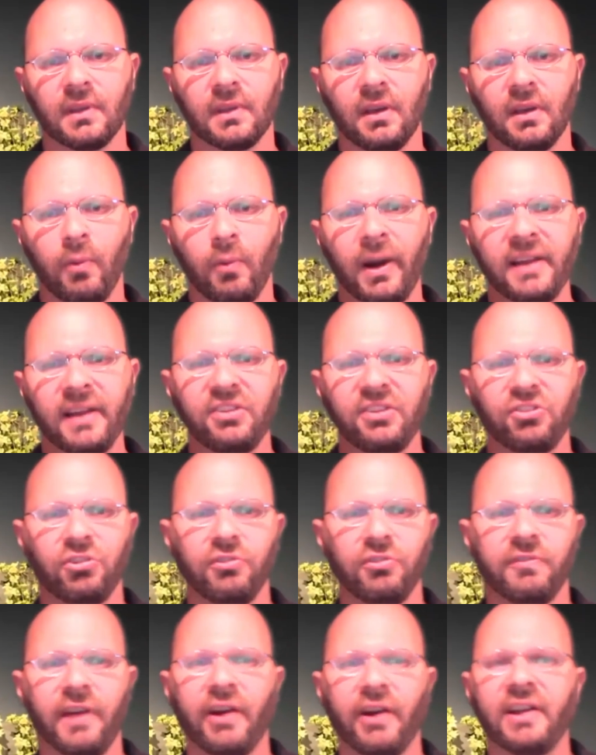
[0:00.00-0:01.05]
What could these
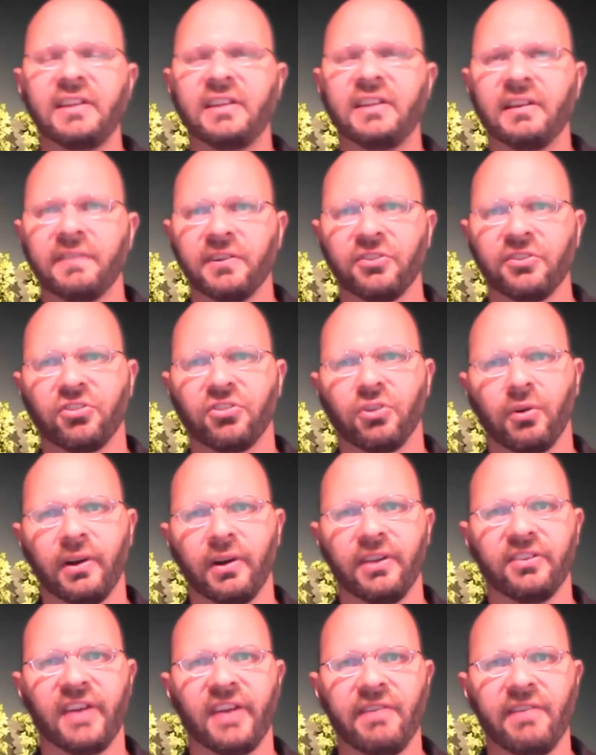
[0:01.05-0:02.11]
two very different
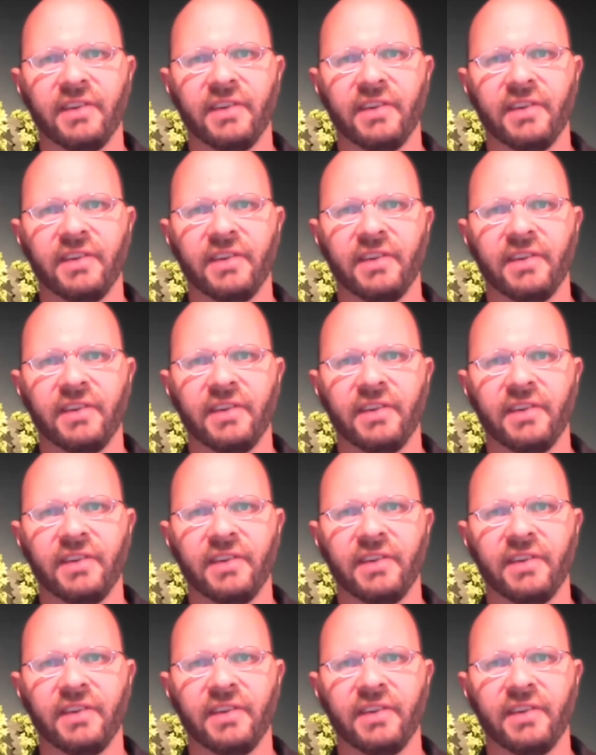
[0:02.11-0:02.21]
stories have in